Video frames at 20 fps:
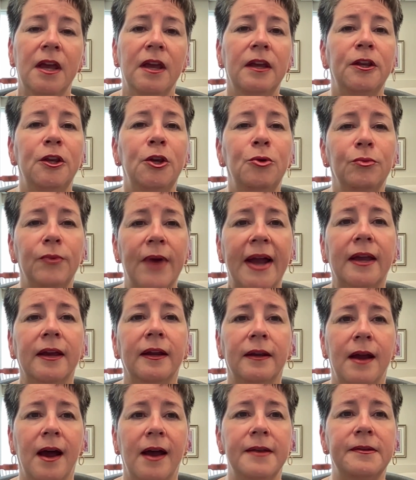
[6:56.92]
You
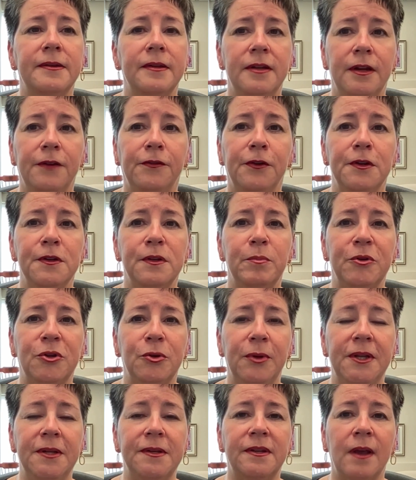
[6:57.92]
recognize the difference
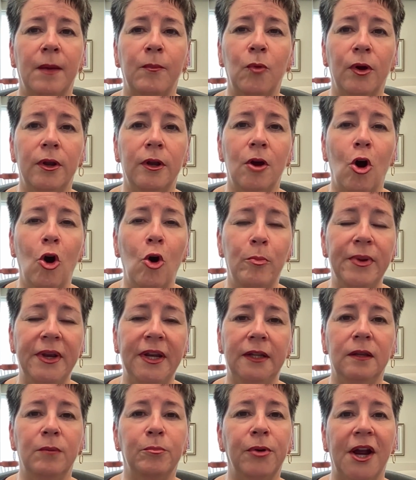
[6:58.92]
between someone
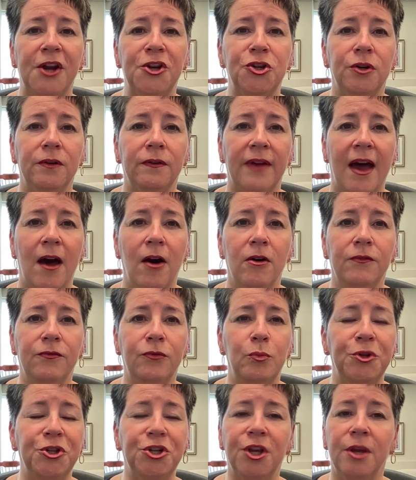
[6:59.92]
opening the pressure valve,
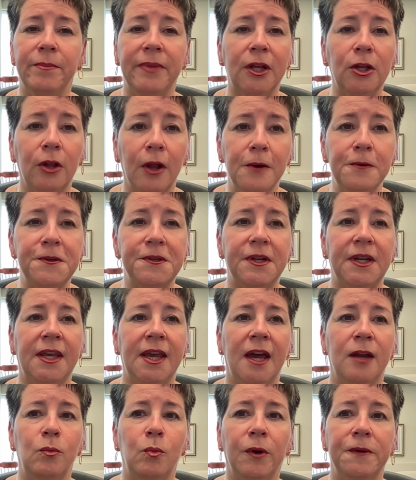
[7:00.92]
which can be closed
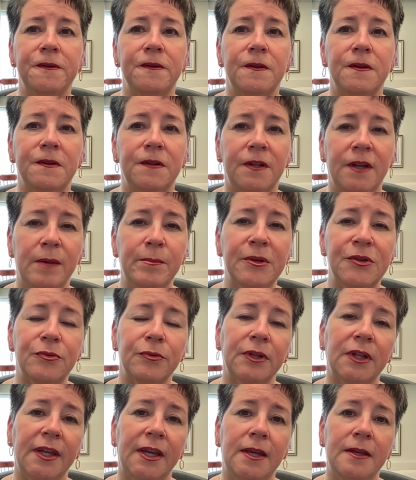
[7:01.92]
again once the steam is
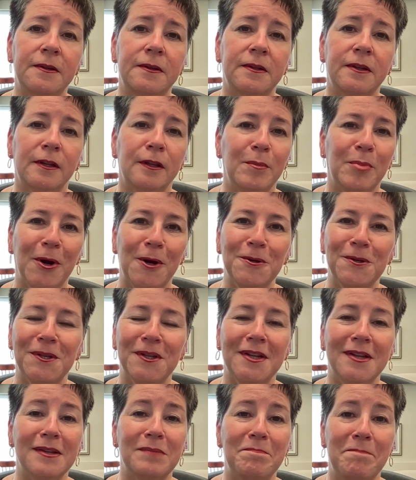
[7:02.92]
released and the
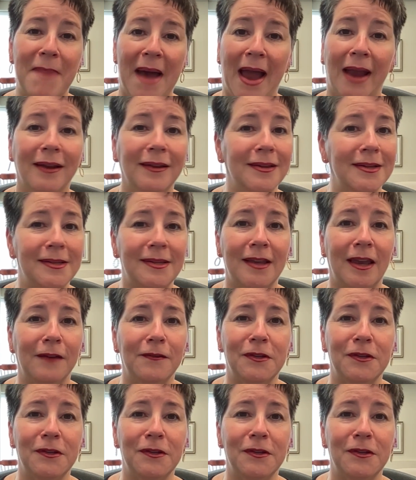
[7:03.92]
person is back in the safe